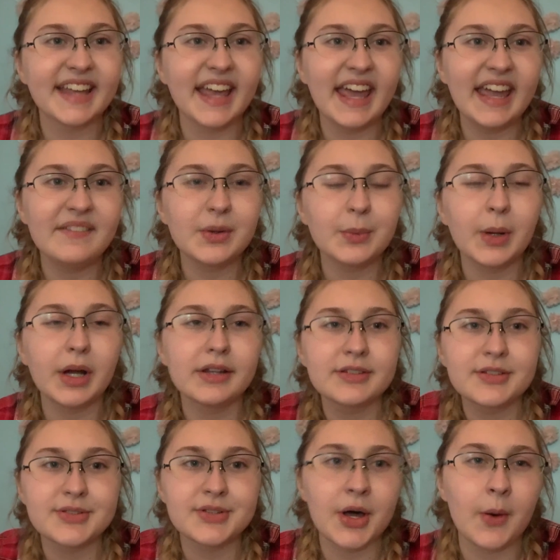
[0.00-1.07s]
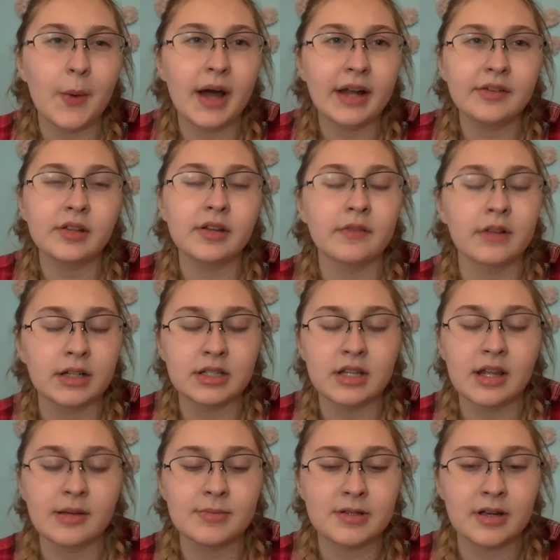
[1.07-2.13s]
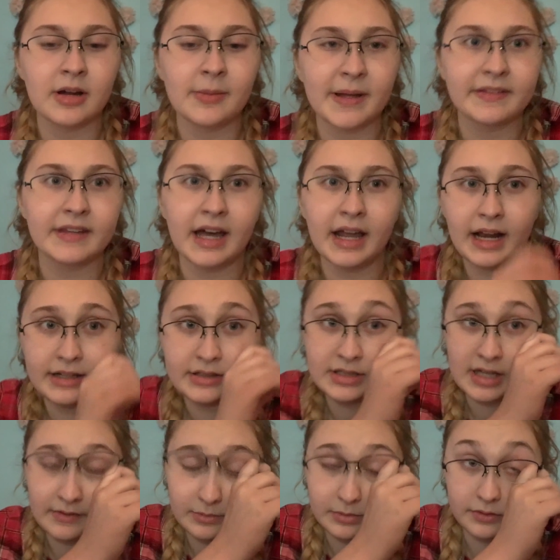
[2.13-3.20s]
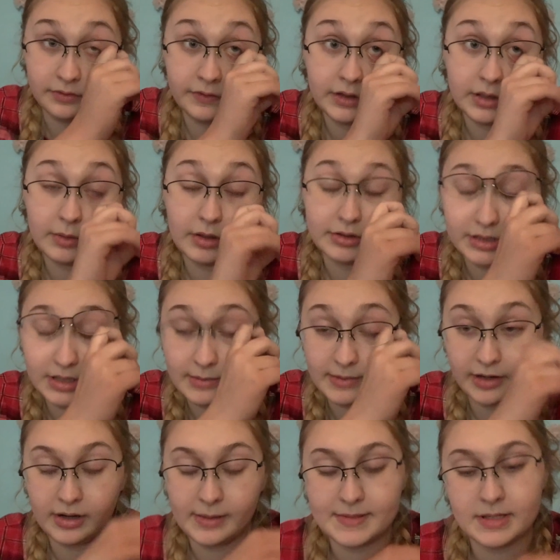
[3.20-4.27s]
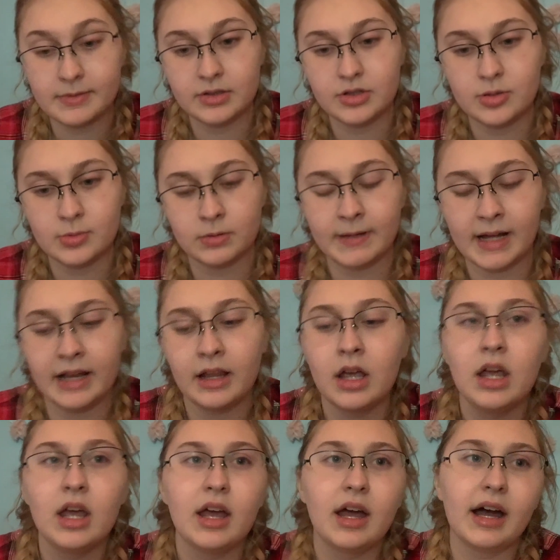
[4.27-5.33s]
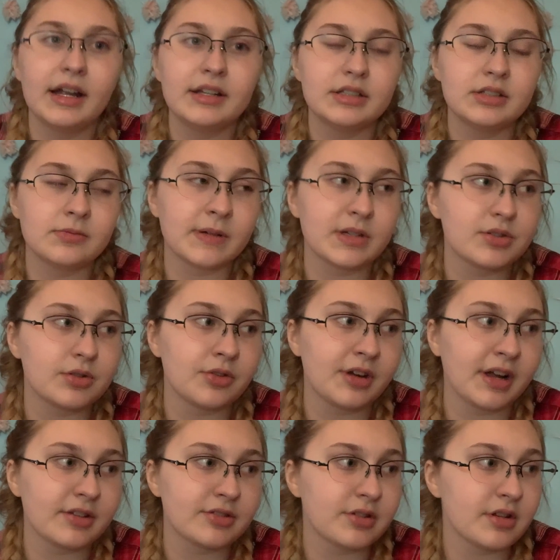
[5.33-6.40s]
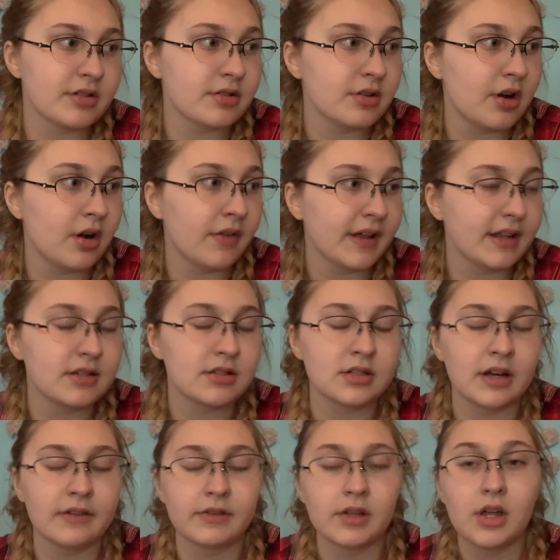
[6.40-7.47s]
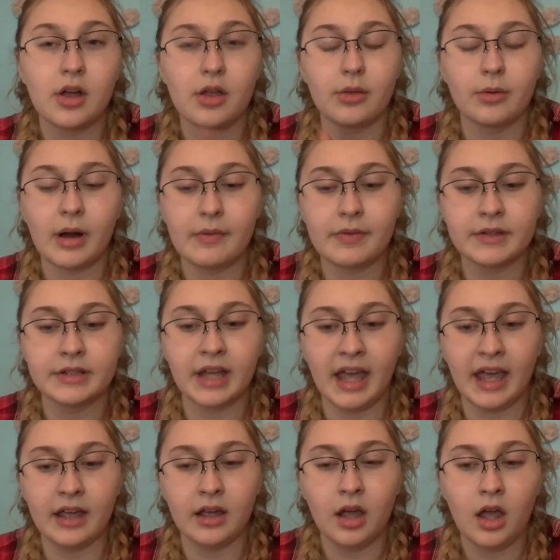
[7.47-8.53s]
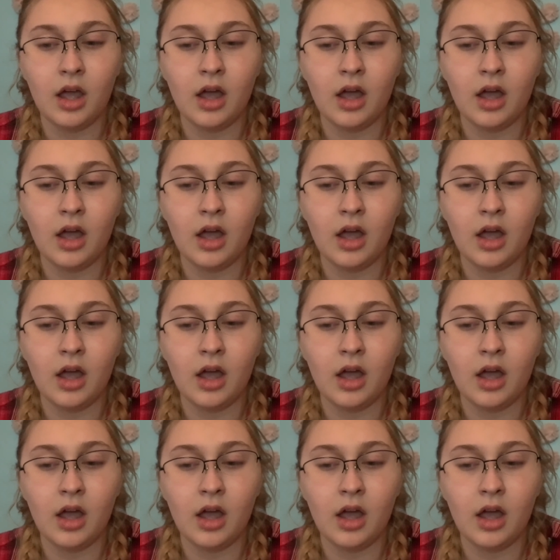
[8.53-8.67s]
Hey everyone, so I didn't really vlog today, I'm sorry about that. I just haven't been feeling well today, my cramps have been super bad. I did do my shoulder exercises and all that stuff throughout the day.